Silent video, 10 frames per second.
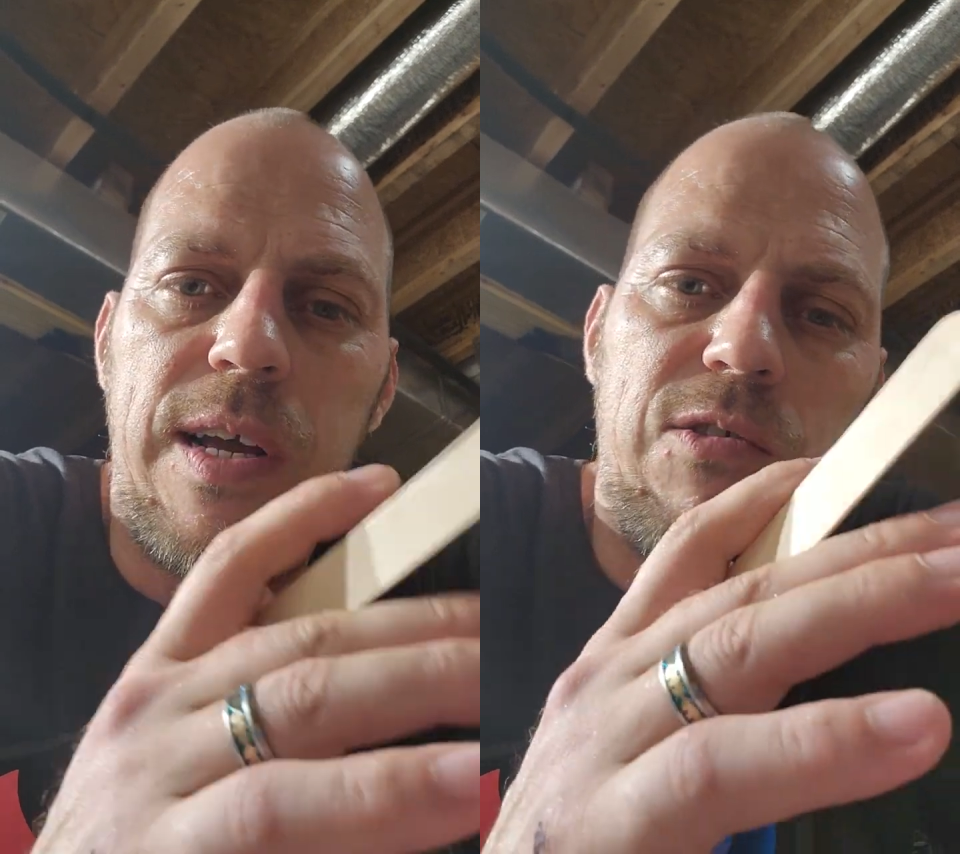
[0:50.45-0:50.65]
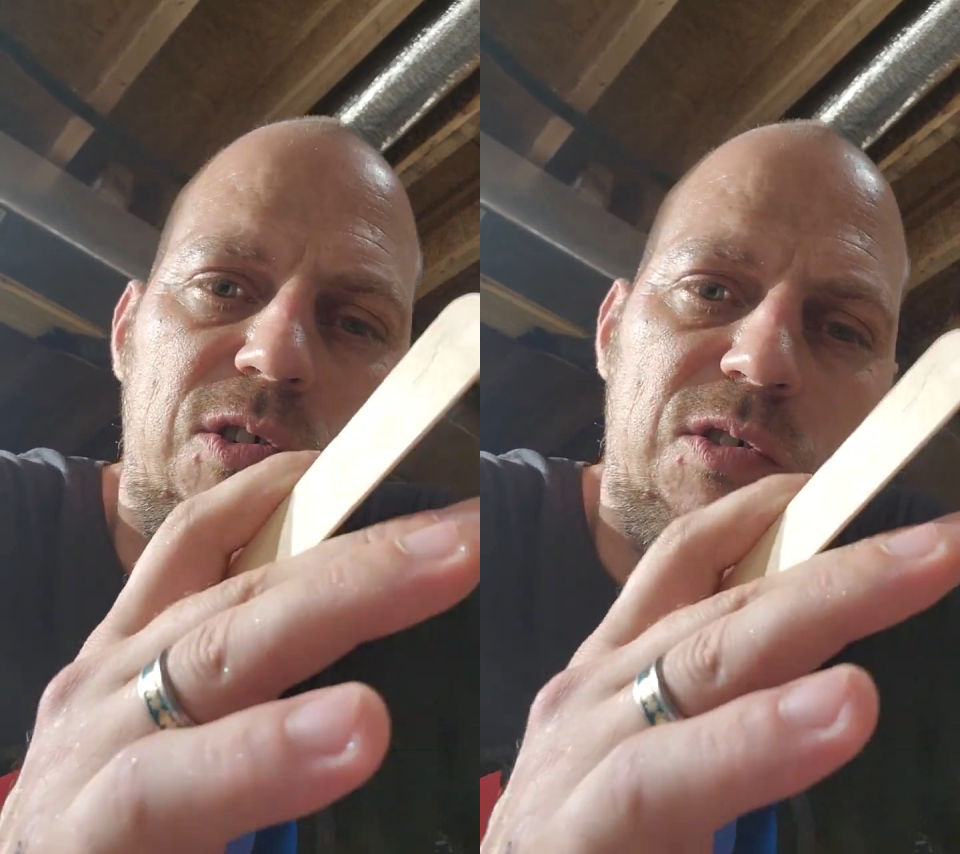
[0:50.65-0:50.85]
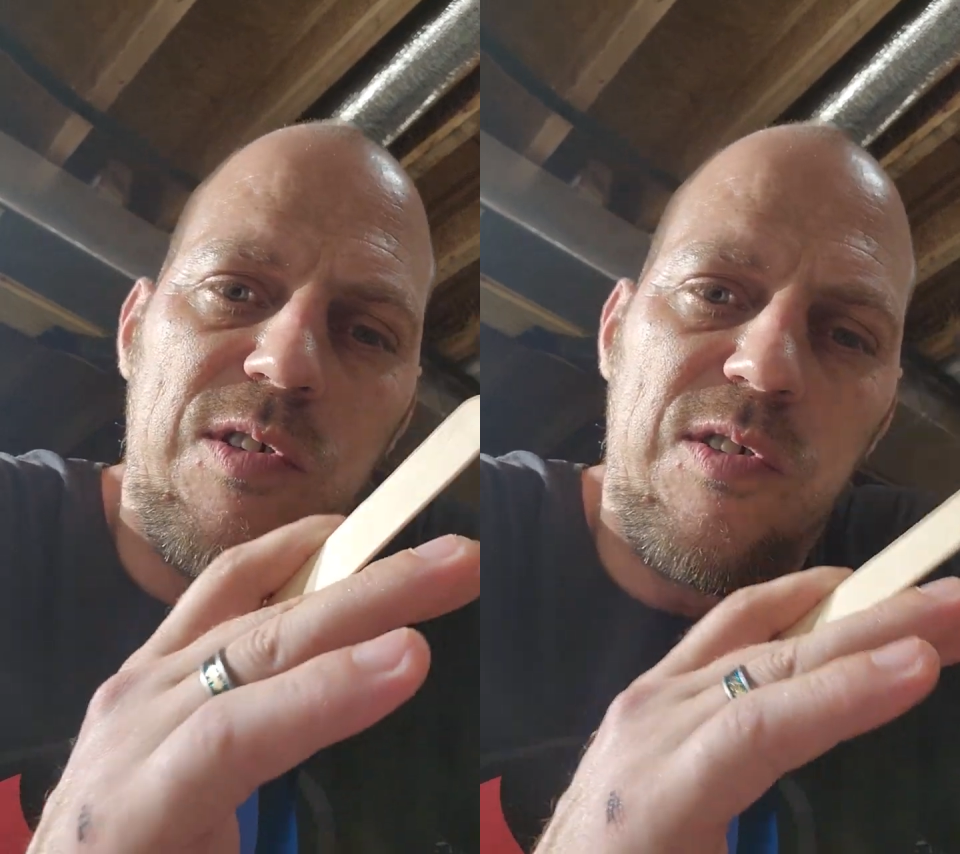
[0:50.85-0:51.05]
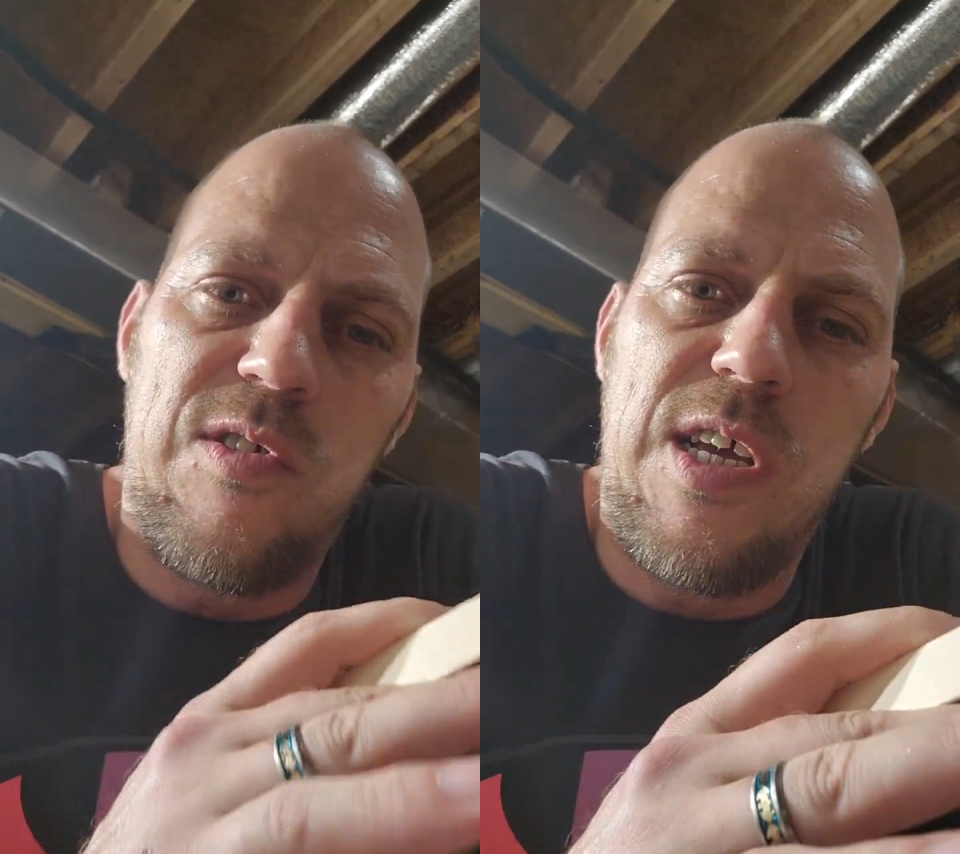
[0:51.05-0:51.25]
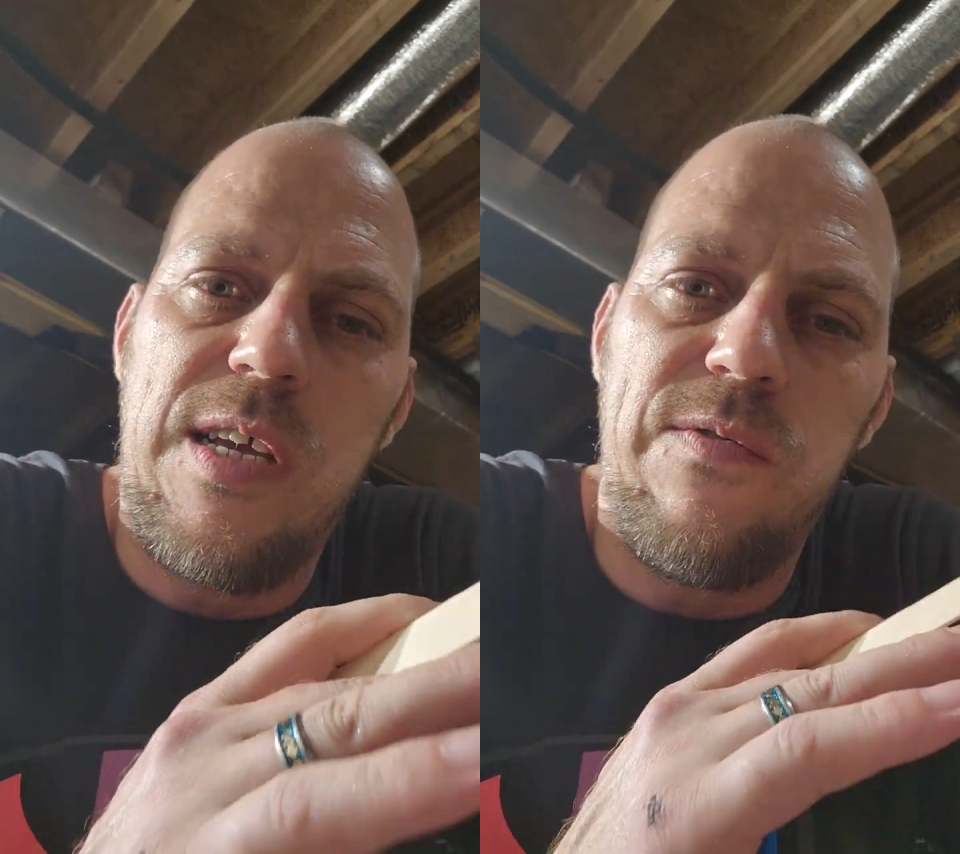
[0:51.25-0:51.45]
It just
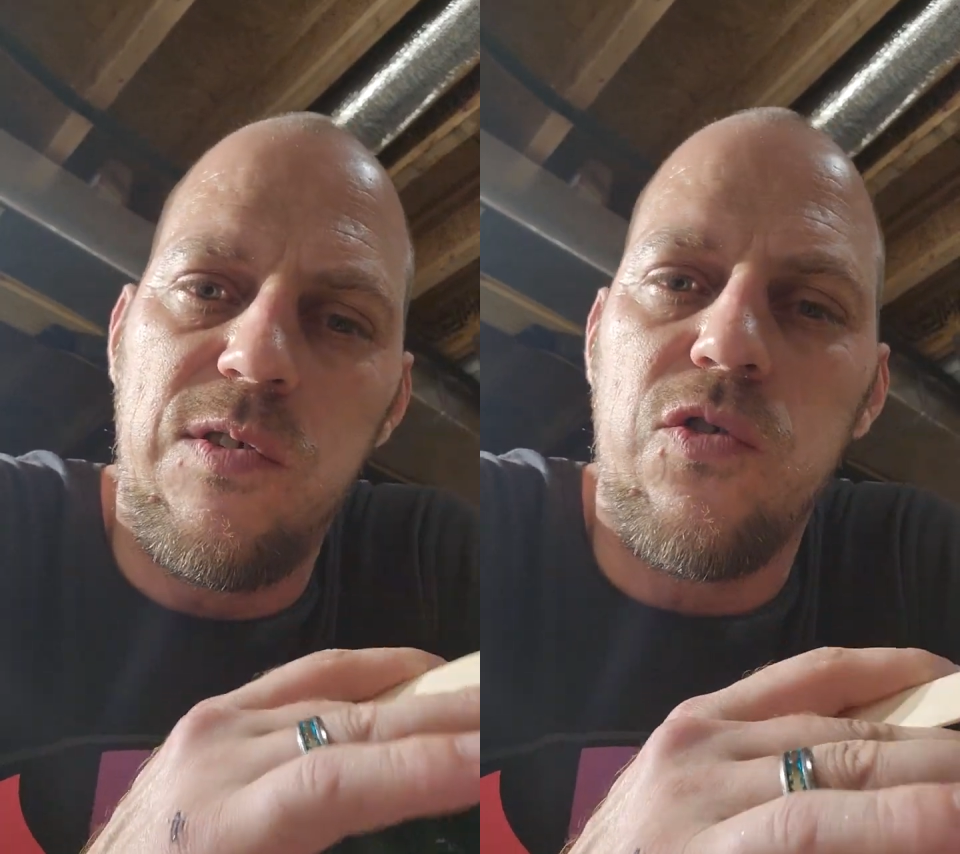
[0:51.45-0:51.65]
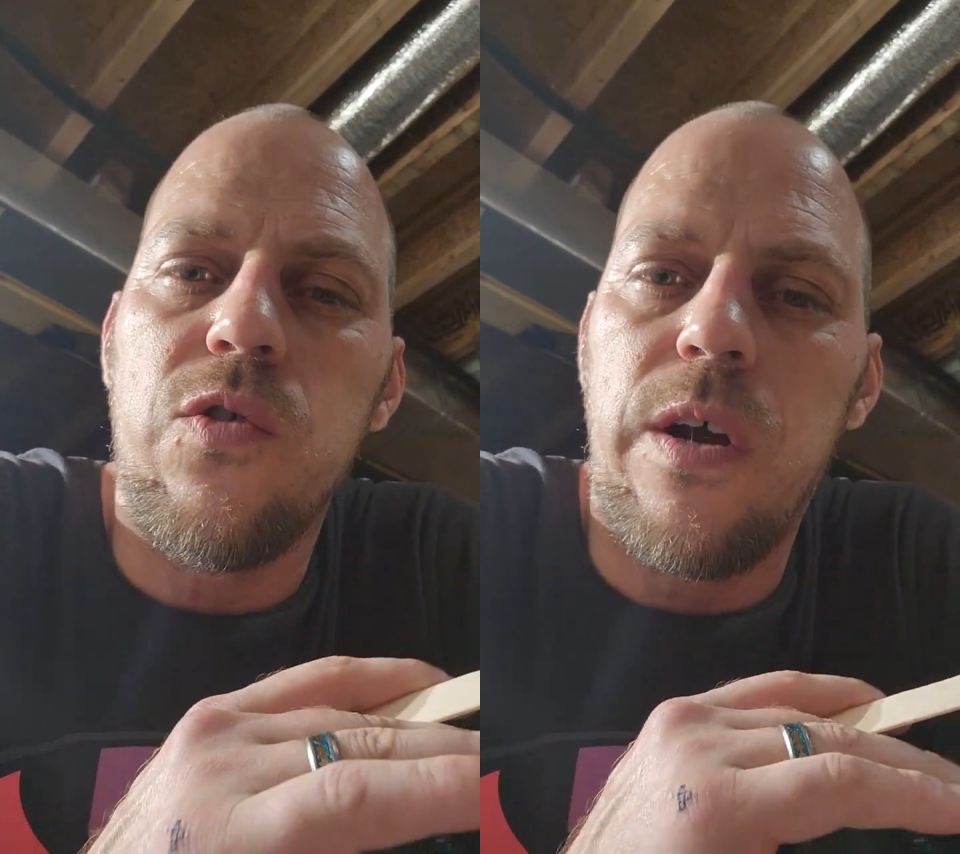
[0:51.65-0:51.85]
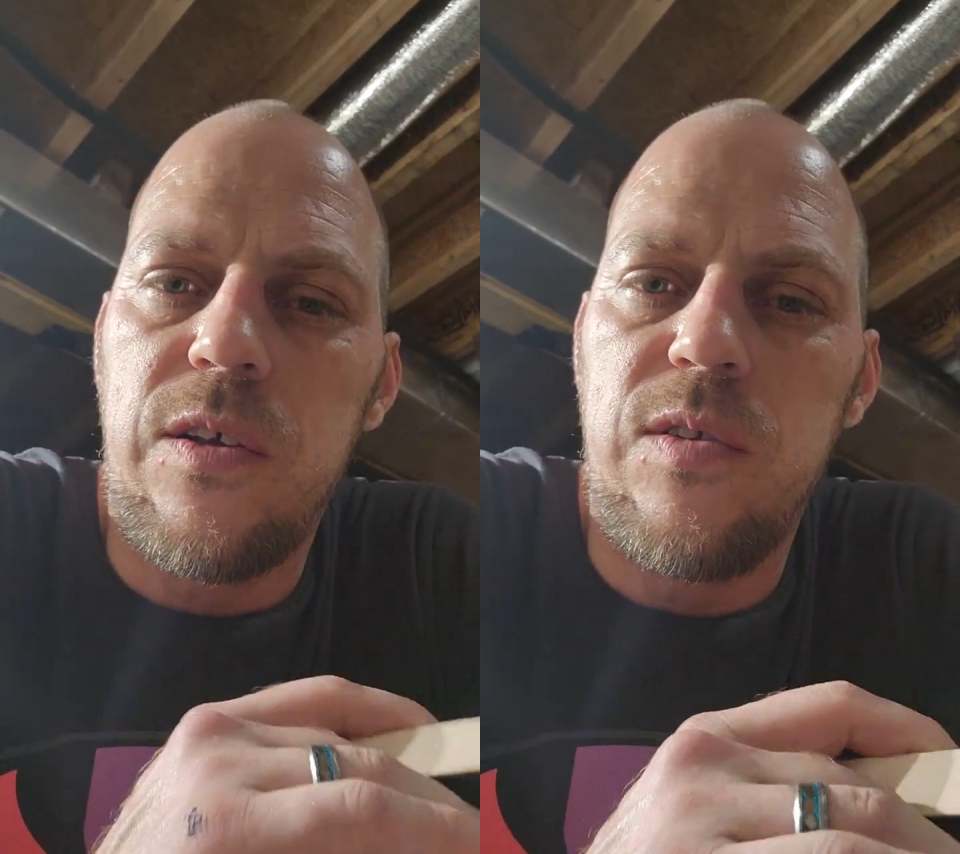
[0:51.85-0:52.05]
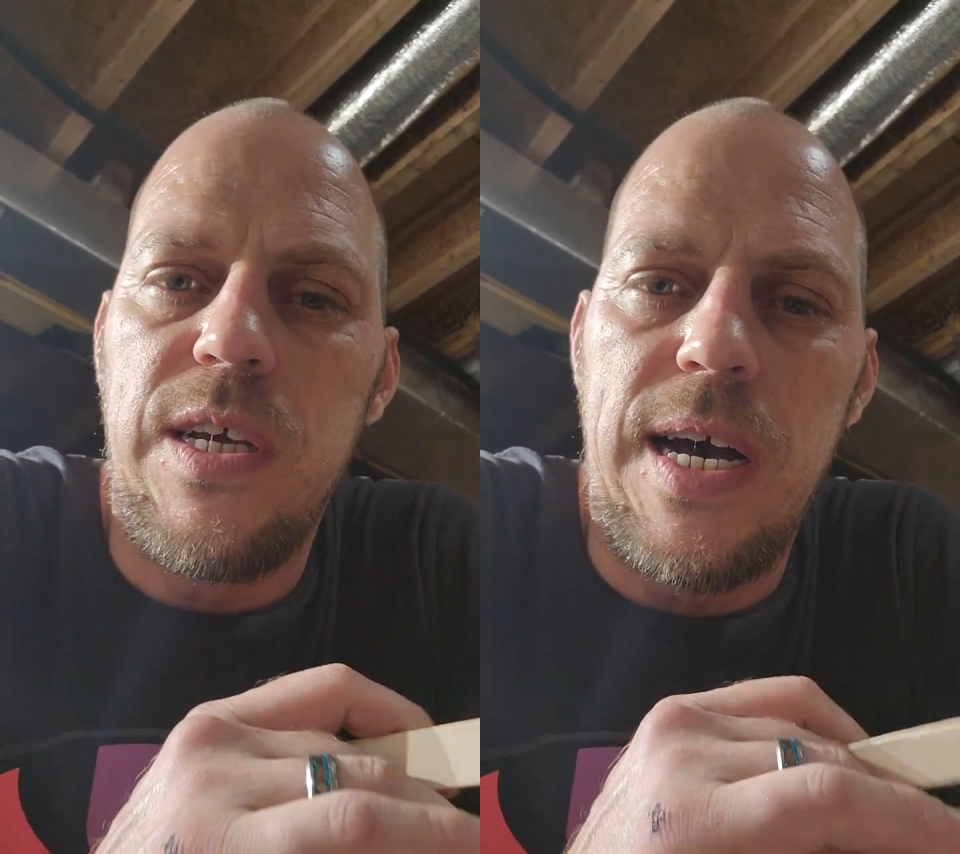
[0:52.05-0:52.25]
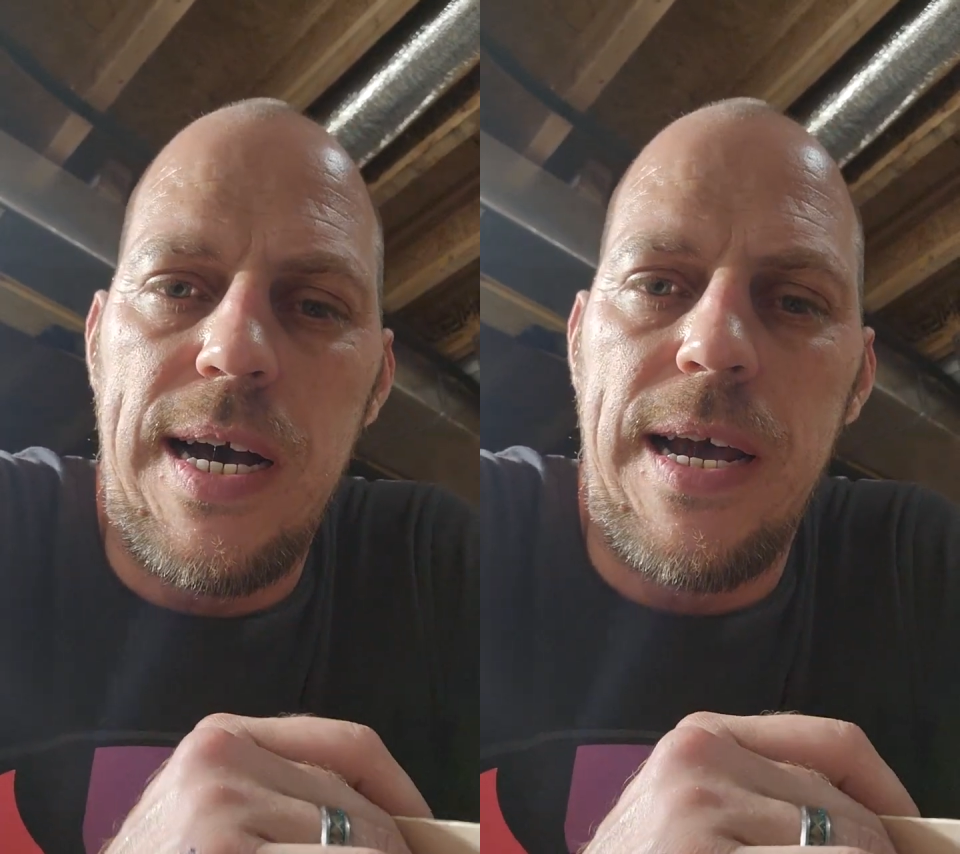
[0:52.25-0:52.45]
deceives and tricks
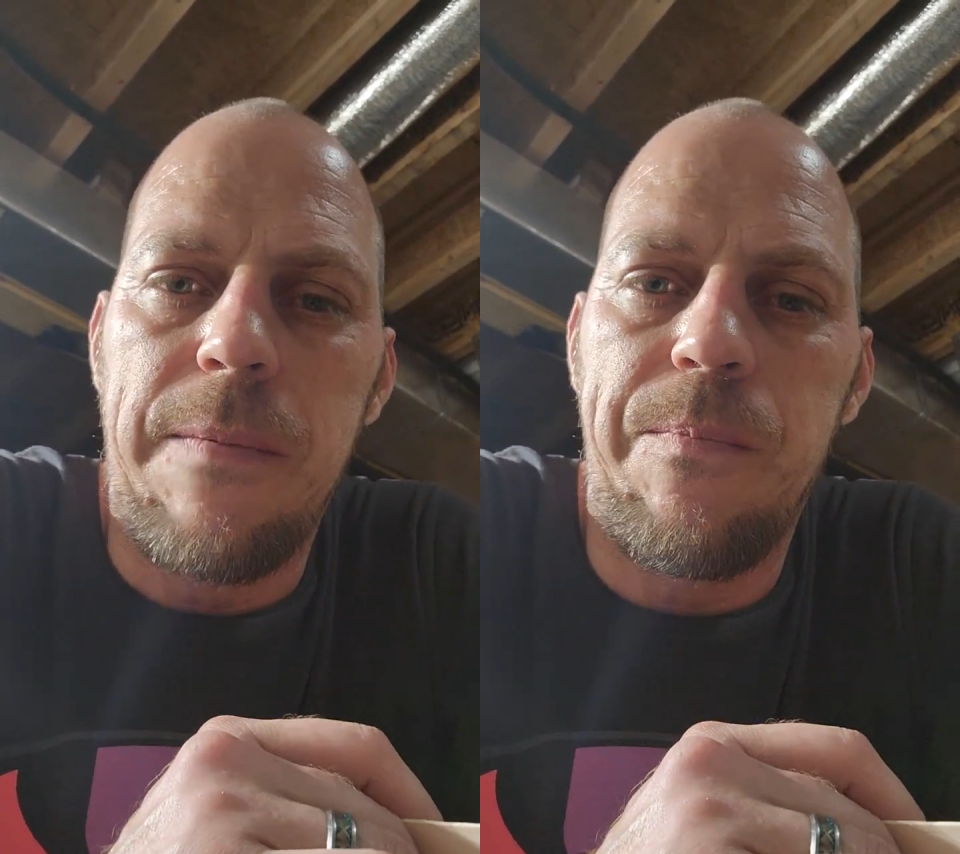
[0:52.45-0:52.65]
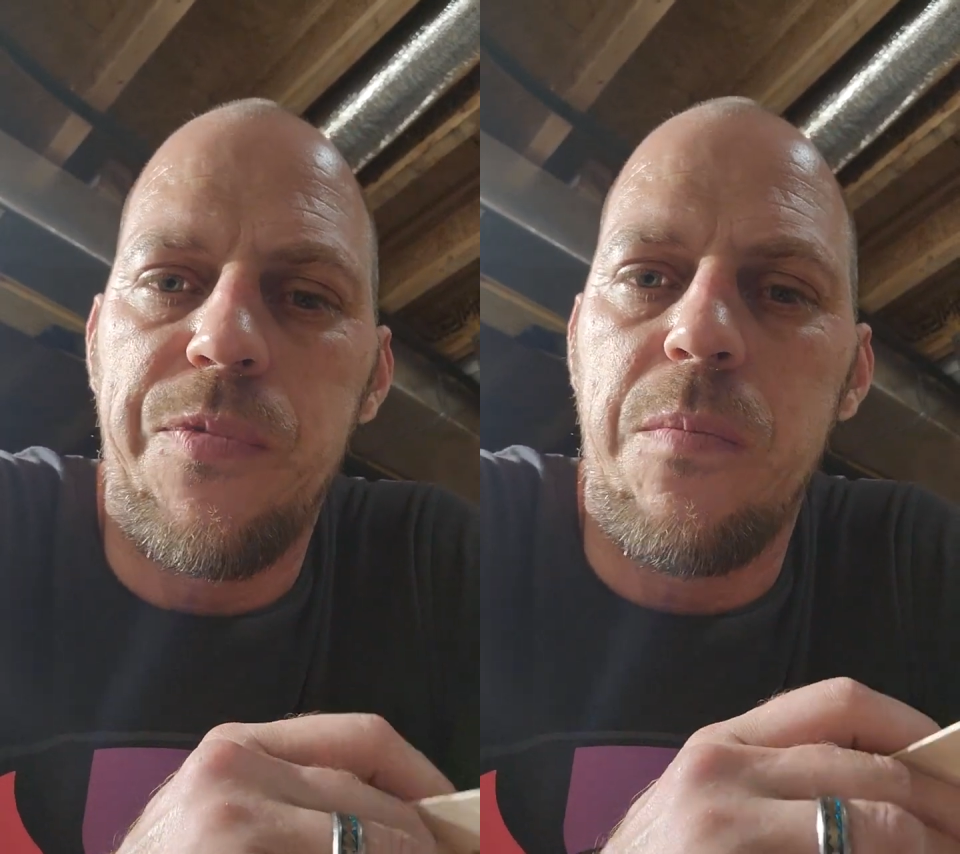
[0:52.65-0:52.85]
the eye.